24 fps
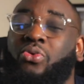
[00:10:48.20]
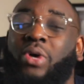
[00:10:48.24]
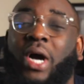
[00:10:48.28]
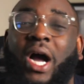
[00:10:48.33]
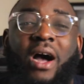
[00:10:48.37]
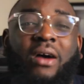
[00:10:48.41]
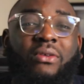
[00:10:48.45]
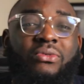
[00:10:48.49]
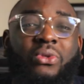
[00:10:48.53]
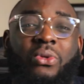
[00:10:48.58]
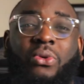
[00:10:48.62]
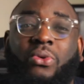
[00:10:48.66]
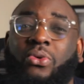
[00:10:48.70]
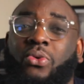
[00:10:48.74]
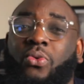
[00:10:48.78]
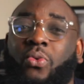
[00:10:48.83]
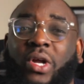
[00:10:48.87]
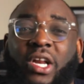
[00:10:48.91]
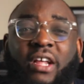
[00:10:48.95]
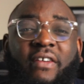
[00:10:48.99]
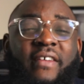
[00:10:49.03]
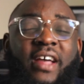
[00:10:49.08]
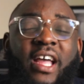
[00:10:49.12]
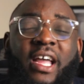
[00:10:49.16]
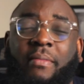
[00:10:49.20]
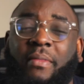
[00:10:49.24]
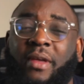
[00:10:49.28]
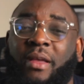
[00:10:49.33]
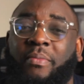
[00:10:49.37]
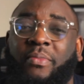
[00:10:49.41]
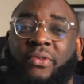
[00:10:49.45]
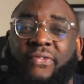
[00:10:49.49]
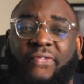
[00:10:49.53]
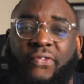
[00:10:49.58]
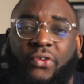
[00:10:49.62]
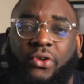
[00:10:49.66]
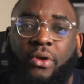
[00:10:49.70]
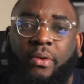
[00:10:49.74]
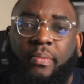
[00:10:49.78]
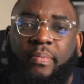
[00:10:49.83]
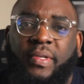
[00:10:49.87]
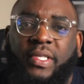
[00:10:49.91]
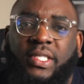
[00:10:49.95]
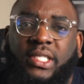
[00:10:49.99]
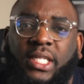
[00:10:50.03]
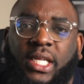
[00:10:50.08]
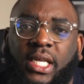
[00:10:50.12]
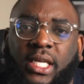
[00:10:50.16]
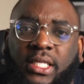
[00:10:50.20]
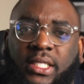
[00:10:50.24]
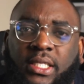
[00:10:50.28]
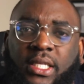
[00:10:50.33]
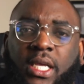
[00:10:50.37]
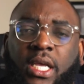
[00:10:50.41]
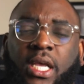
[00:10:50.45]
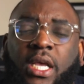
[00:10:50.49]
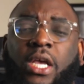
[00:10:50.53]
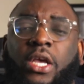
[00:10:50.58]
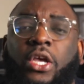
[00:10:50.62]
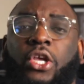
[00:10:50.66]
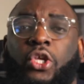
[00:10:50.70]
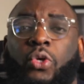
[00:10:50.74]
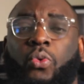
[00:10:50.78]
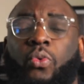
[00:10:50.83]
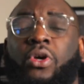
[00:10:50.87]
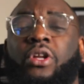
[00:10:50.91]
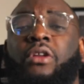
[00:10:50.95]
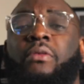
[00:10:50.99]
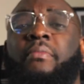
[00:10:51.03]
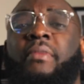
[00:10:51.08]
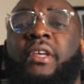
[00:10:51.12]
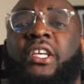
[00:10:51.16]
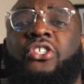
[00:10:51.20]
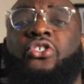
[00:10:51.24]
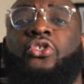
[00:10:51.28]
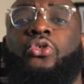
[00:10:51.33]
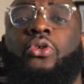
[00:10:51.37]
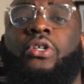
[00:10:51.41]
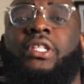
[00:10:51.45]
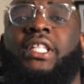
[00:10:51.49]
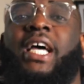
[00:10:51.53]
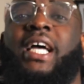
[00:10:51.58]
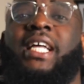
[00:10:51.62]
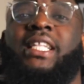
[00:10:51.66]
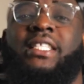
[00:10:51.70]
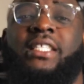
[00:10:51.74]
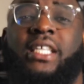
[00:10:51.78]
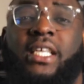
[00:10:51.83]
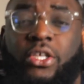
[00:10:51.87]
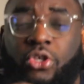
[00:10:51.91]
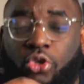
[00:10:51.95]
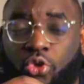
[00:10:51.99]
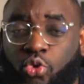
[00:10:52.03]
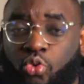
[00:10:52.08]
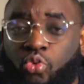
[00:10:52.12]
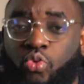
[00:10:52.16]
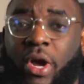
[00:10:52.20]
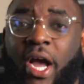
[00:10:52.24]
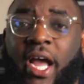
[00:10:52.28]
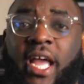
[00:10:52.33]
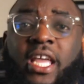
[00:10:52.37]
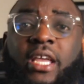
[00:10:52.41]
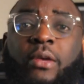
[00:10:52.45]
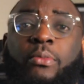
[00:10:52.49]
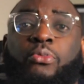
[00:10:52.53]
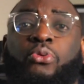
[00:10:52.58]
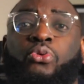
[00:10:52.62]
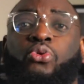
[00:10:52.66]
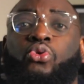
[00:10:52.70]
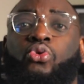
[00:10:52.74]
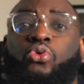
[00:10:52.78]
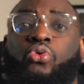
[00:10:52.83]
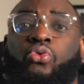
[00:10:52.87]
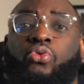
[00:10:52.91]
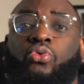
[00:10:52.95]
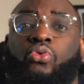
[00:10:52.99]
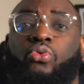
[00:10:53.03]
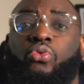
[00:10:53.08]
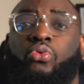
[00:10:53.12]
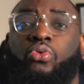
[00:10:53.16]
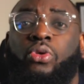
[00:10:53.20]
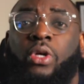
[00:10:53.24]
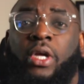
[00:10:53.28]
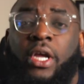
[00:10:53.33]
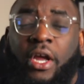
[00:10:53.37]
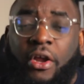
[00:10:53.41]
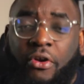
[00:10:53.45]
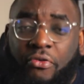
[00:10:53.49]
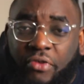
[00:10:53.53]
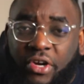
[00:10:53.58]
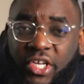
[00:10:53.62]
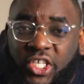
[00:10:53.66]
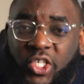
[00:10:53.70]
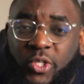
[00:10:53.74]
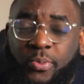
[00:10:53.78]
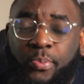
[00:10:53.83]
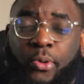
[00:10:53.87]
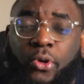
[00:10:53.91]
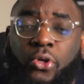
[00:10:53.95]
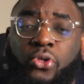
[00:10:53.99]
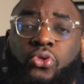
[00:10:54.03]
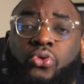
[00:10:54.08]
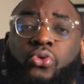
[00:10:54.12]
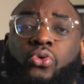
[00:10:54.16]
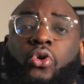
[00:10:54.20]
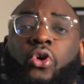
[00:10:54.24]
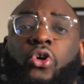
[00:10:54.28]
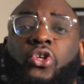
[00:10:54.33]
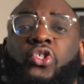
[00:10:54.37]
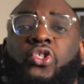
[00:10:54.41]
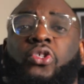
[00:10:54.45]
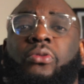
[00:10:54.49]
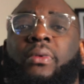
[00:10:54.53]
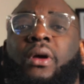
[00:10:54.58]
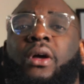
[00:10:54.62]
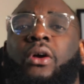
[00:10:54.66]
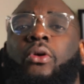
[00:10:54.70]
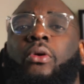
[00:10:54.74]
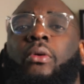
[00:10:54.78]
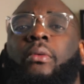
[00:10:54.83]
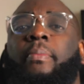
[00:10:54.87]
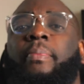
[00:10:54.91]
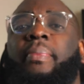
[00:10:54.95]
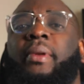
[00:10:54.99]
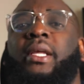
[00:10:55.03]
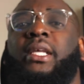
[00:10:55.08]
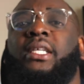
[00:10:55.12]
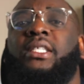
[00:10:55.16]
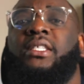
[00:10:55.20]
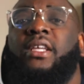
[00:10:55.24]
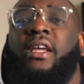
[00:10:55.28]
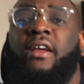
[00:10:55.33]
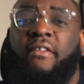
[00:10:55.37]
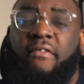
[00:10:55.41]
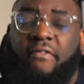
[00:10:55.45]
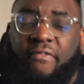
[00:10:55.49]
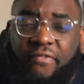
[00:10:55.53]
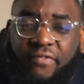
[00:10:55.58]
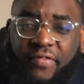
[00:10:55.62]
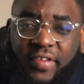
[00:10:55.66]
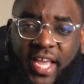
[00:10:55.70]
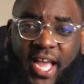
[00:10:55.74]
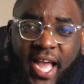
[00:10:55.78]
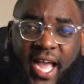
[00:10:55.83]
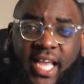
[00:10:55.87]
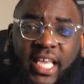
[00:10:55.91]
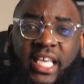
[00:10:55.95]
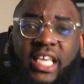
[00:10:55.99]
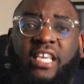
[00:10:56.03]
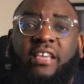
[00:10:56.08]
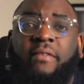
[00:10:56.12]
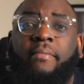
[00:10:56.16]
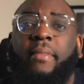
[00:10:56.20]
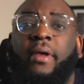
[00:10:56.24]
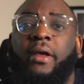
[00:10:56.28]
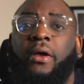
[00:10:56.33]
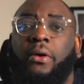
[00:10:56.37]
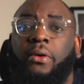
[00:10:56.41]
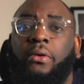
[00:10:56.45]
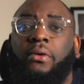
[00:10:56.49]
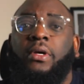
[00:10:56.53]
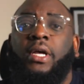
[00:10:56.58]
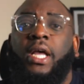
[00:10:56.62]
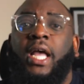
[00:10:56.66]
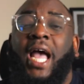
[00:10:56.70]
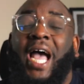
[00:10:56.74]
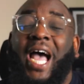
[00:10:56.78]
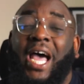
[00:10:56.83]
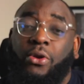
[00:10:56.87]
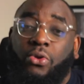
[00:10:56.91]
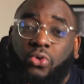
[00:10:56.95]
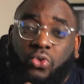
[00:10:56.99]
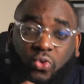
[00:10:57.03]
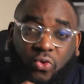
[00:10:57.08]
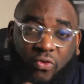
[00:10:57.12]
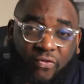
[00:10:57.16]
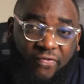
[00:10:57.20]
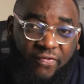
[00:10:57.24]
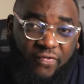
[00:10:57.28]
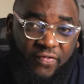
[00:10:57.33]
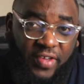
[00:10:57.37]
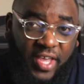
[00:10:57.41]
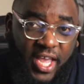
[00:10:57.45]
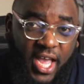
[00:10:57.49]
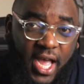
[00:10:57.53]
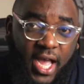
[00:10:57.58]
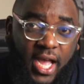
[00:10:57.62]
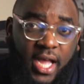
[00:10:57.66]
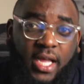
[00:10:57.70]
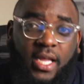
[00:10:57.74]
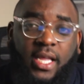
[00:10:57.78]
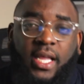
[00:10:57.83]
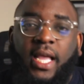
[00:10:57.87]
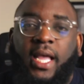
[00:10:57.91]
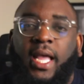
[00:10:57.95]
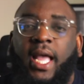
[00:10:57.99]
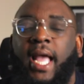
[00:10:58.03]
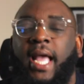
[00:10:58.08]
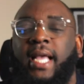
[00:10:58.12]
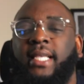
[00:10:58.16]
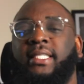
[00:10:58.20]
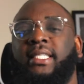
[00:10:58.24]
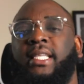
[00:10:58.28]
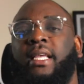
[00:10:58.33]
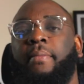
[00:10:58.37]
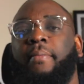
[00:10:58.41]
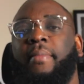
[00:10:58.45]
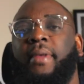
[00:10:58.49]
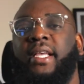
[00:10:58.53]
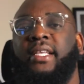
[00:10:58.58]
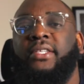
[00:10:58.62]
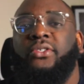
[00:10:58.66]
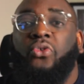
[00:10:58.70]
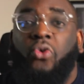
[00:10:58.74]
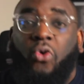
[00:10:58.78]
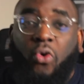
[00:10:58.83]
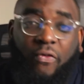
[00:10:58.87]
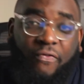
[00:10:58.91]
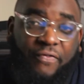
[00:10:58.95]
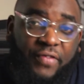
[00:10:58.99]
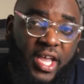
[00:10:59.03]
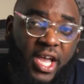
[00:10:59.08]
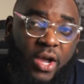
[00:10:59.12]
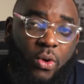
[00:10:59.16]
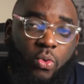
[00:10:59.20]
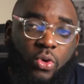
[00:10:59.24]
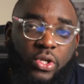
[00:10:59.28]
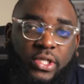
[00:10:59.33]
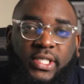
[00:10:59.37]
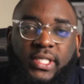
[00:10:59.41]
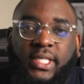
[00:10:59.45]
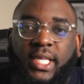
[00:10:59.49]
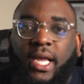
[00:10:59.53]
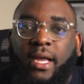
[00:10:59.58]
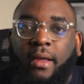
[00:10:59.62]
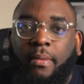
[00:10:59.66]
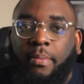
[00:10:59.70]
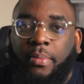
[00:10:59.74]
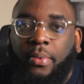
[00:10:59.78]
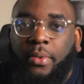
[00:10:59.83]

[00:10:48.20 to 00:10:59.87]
Outlook, whatever it might be for your business, you want to make sure that you are able to respond to customer complaints via email and also via SMS or via WhatsApp.